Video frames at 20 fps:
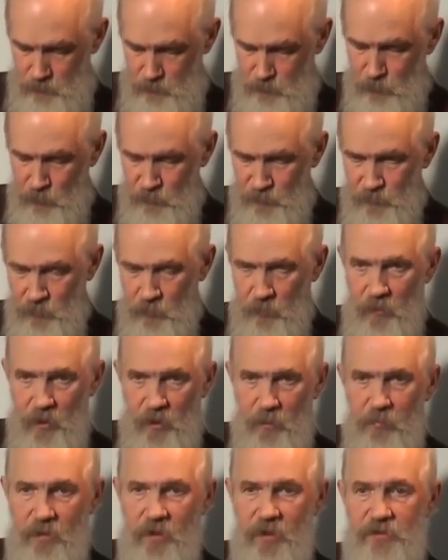The idea
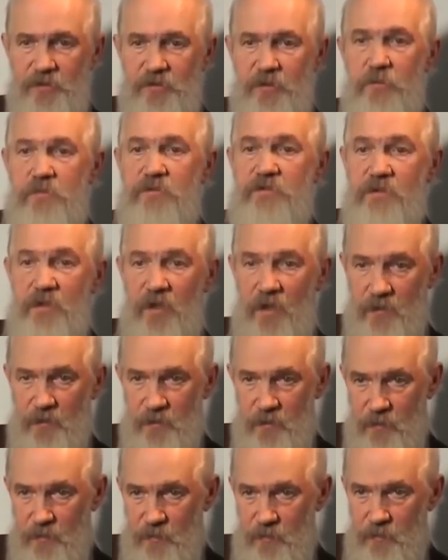behind it was
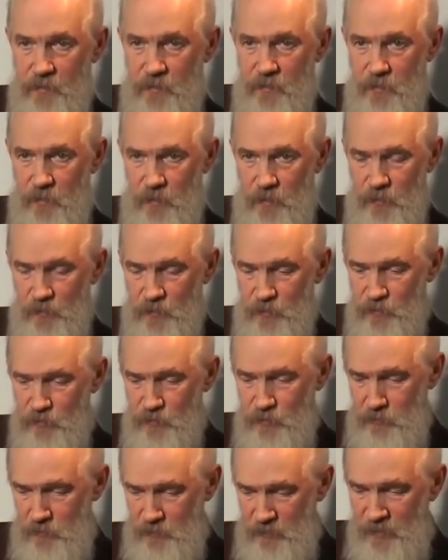that
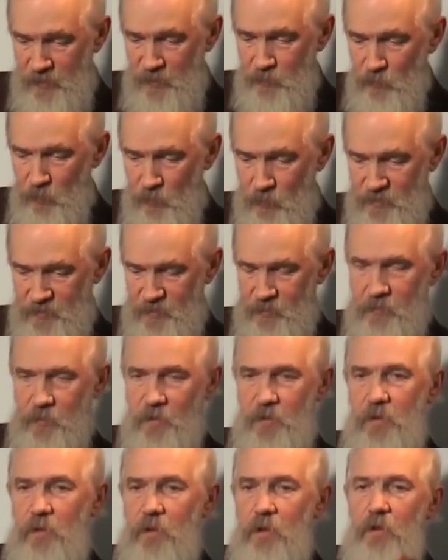cereals
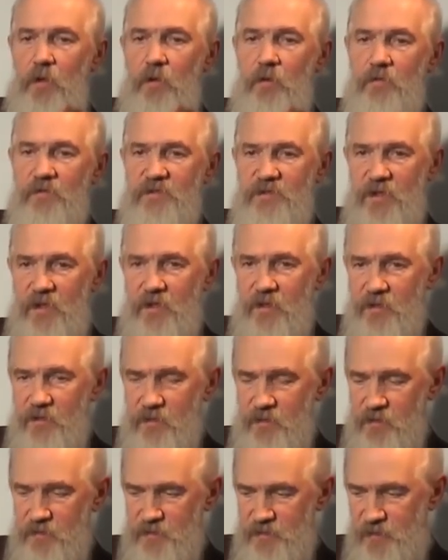enriched the
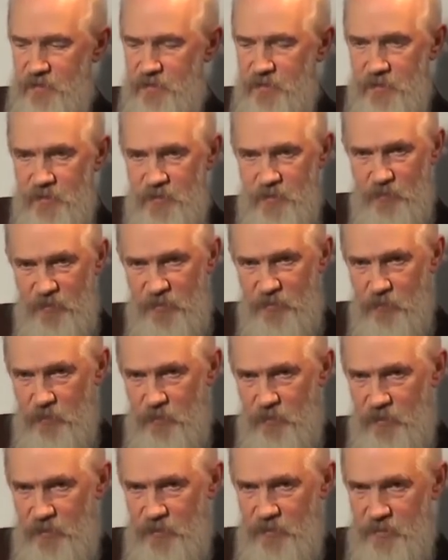soil with
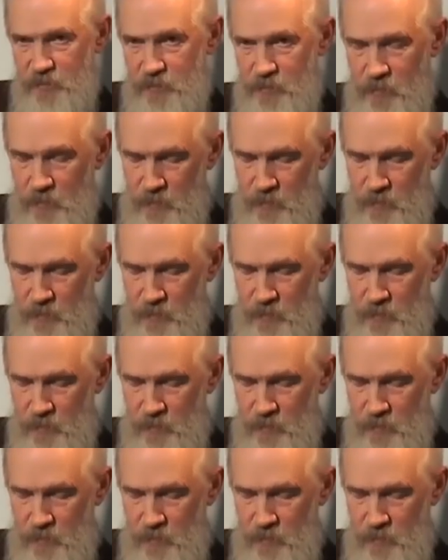phosphorus,